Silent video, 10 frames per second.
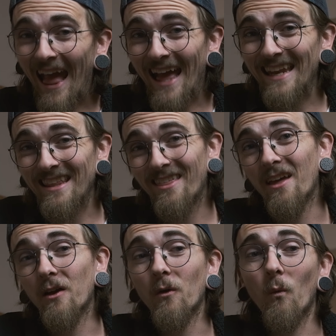
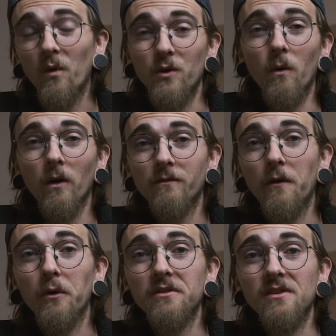anything when you are
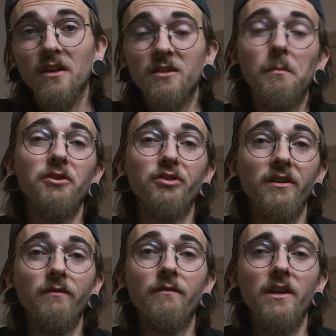focusing, especially
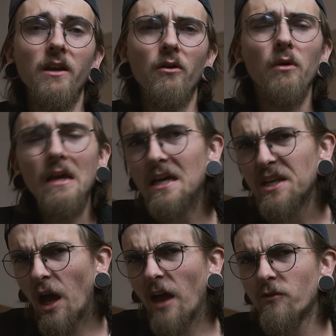in video.
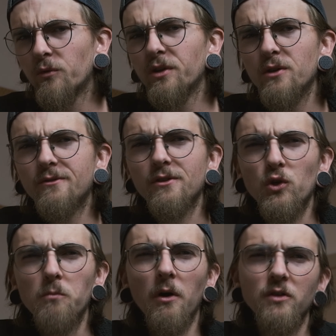Now, I haven't really used it
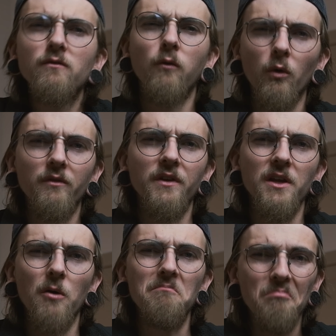too much for
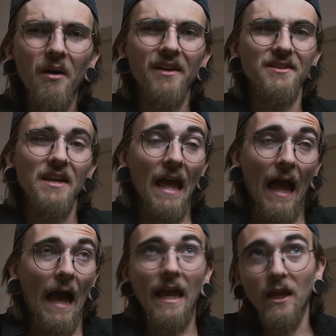video, but
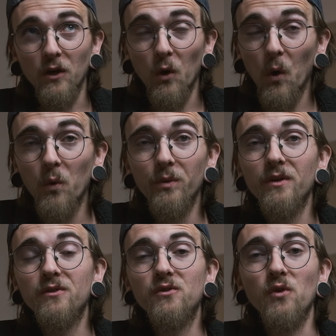I can only
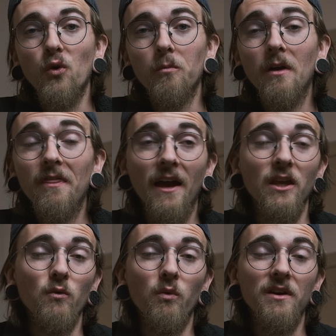assume that
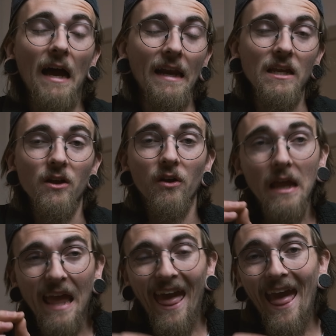you would not hear
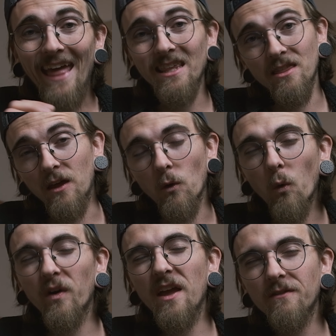anything,
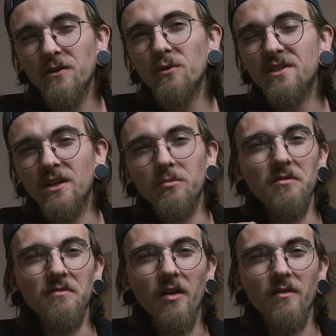or if you did, it'd be
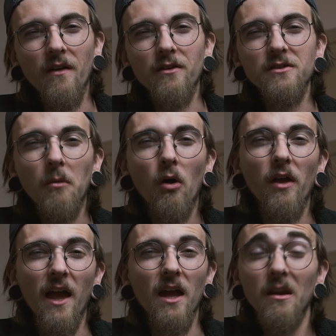very, very small
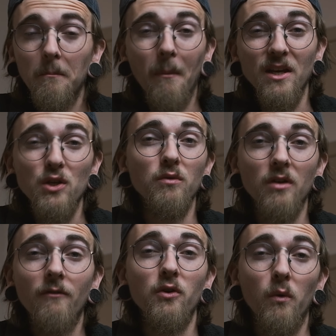and minute
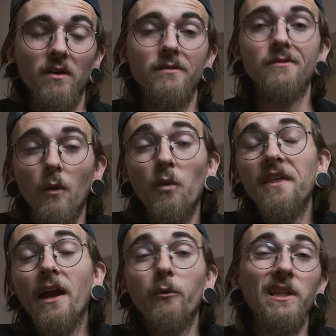of a noise. And one
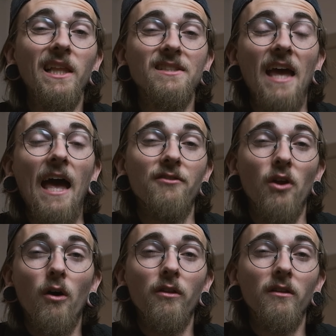thing I really like to have in
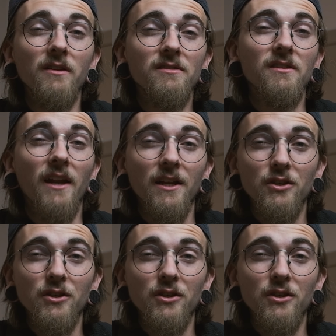all the lenses that I